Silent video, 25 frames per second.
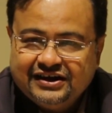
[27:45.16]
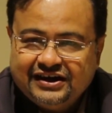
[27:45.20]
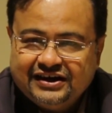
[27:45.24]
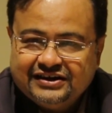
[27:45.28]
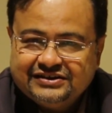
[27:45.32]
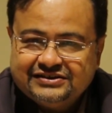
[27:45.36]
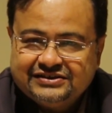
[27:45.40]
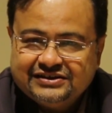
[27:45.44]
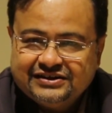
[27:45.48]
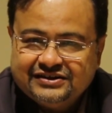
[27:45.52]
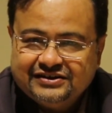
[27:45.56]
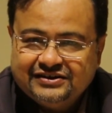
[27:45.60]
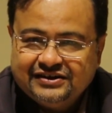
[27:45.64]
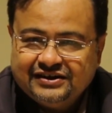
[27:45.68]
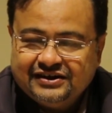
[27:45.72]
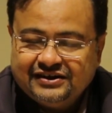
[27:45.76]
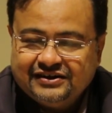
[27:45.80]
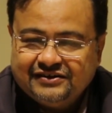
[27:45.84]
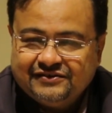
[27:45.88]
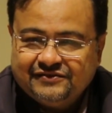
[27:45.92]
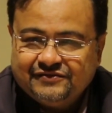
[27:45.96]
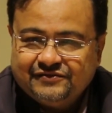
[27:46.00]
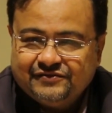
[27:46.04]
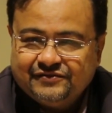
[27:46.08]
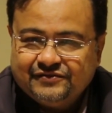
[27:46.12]
I said,
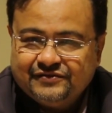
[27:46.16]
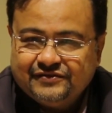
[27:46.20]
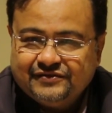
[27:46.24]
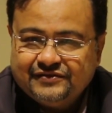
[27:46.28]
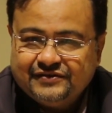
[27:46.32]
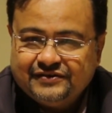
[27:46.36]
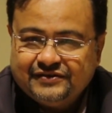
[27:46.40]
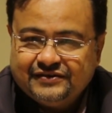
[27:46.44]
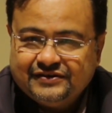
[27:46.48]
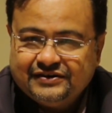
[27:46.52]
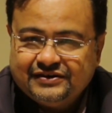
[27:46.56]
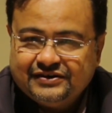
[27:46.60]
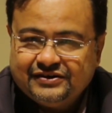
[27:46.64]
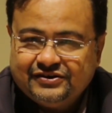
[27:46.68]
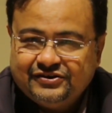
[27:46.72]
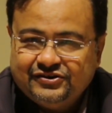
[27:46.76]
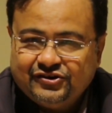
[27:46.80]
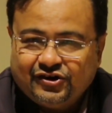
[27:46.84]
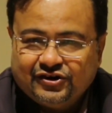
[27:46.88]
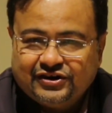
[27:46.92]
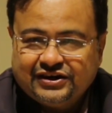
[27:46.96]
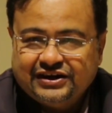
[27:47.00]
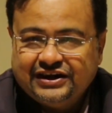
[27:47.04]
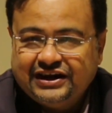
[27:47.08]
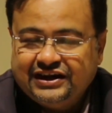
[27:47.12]

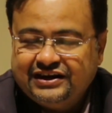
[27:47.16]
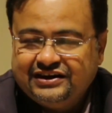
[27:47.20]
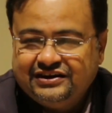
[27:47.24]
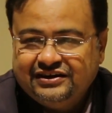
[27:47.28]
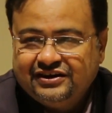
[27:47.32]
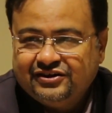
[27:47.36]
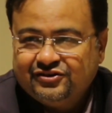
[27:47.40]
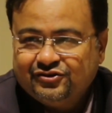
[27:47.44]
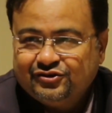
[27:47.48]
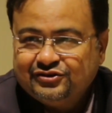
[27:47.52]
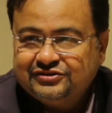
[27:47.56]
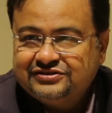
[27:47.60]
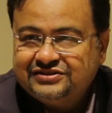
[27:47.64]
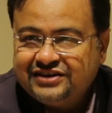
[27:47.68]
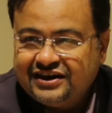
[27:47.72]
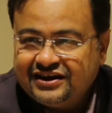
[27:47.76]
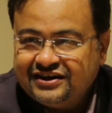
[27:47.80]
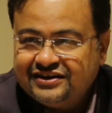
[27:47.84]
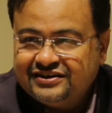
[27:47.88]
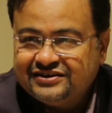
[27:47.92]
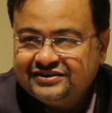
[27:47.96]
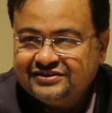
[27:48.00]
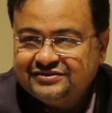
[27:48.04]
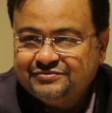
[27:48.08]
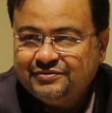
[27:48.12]
not an 80-year-old
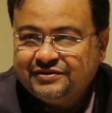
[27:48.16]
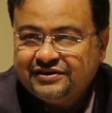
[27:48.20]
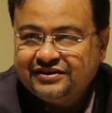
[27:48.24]
scientist,